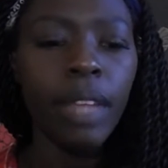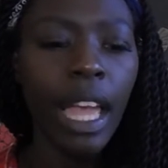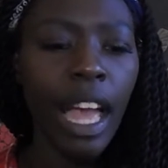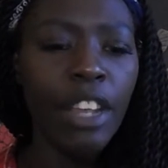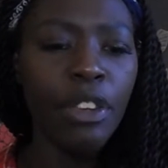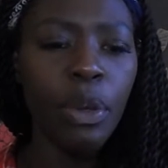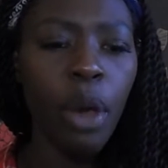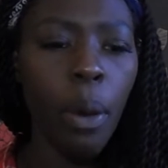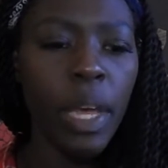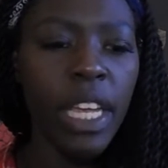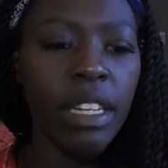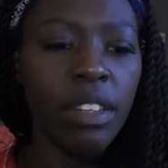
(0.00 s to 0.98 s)
and you go
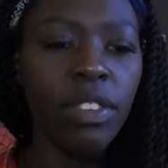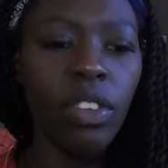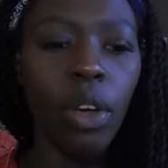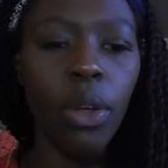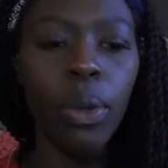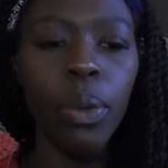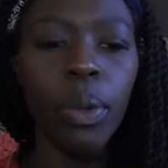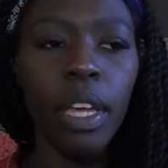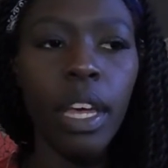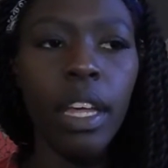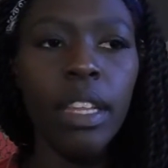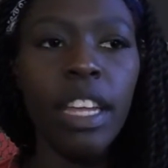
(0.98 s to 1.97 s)
in. So
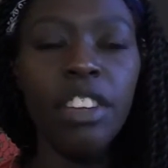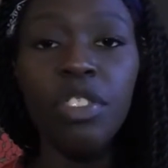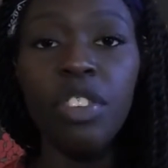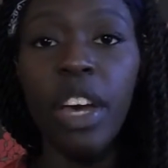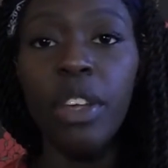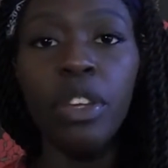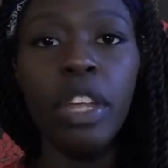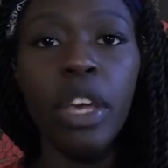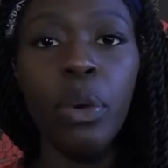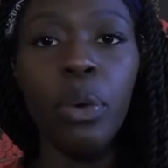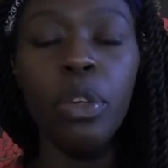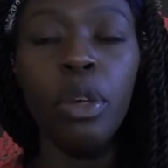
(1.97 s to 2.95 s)
they just tell you, they
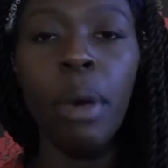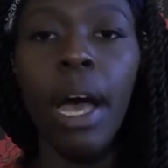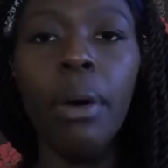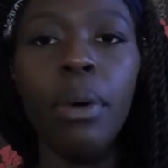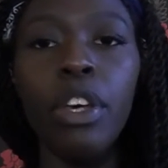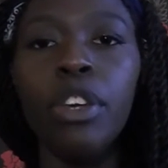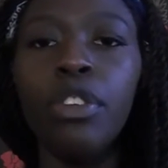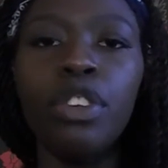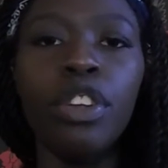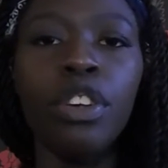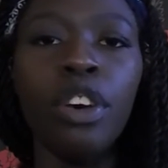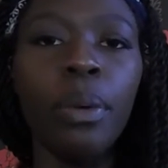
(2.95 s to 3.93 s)
call you out who's
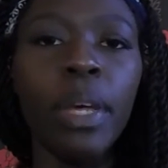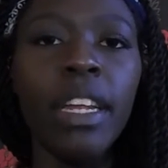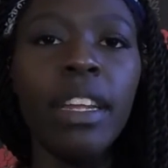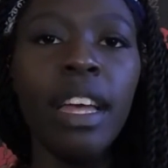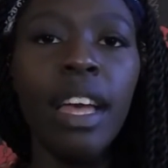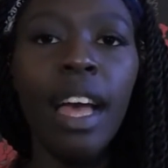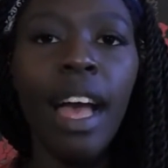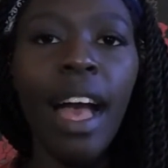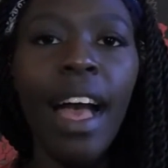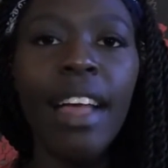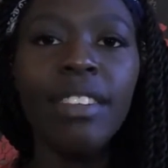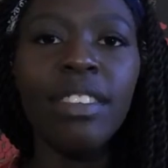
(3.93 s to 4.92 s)
going to go in,
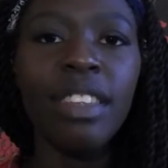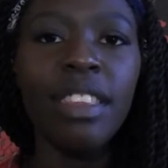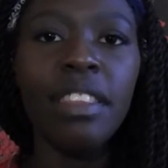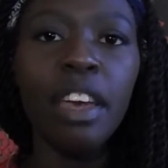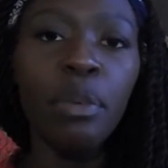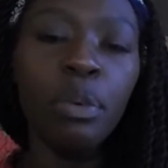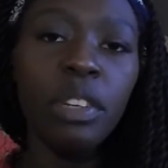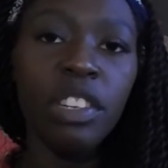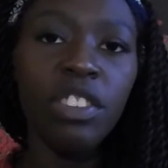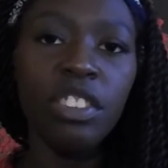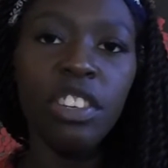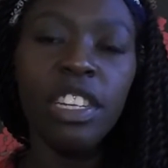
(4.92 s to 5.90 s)
and their
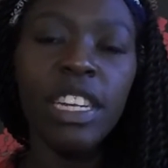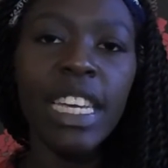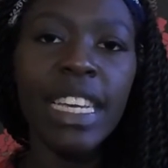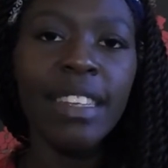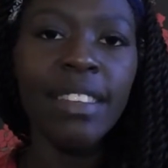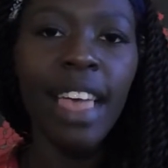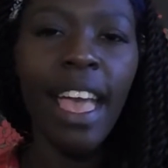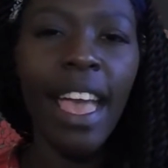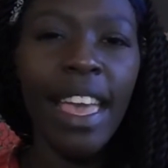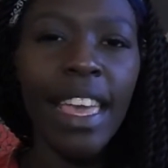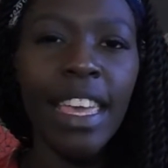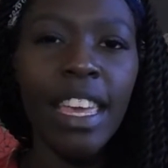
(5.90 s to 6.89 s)
audition is
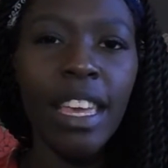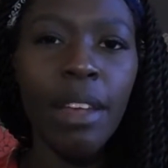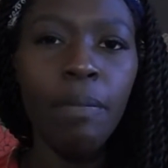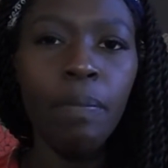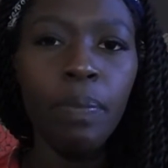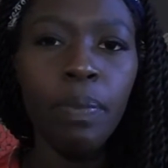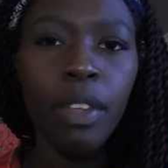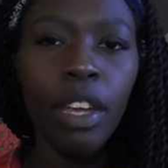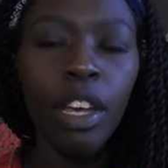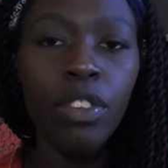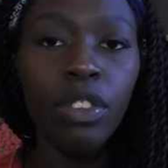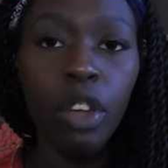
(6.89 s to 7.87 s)
a
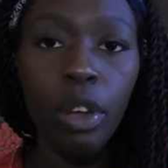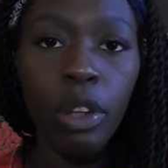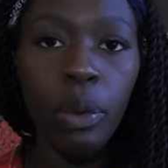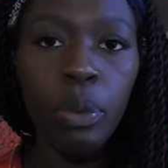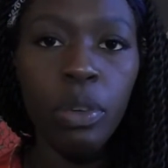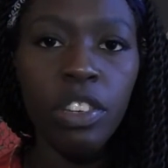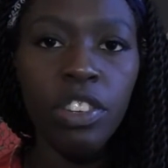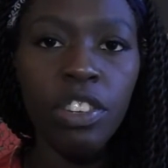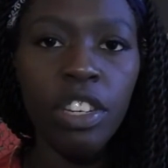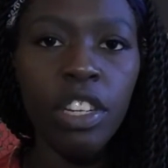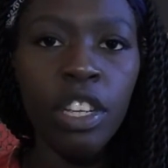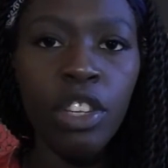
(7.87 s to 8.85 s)
solo
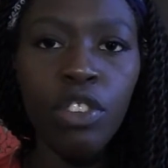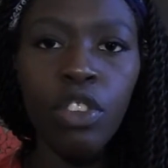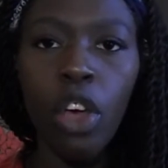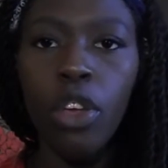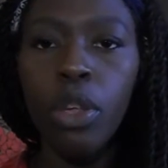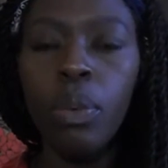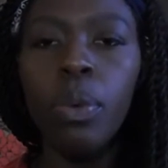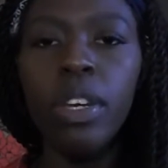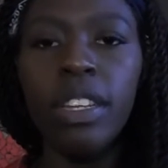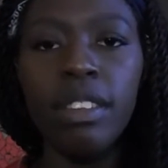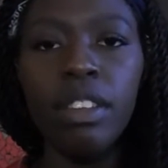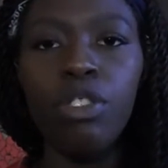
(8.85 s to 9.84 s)
audition. So you walk
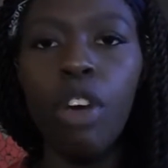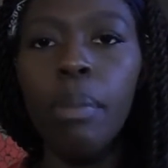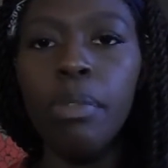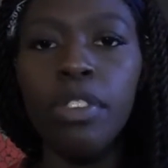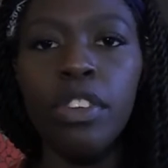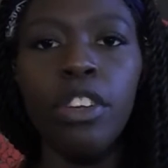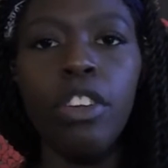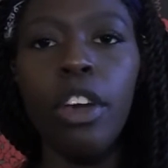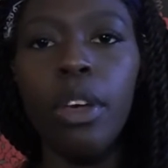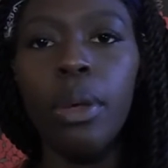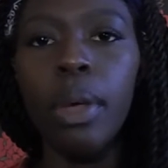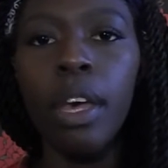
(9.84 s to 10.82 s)
into the drama
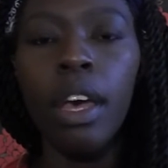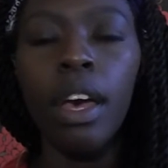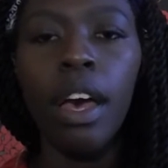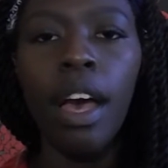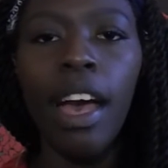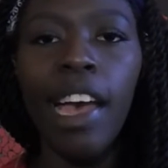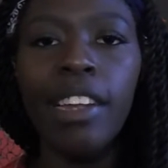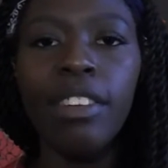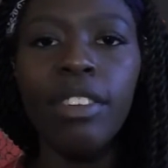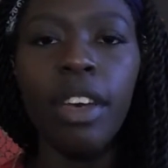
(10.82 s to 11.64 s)
studio, and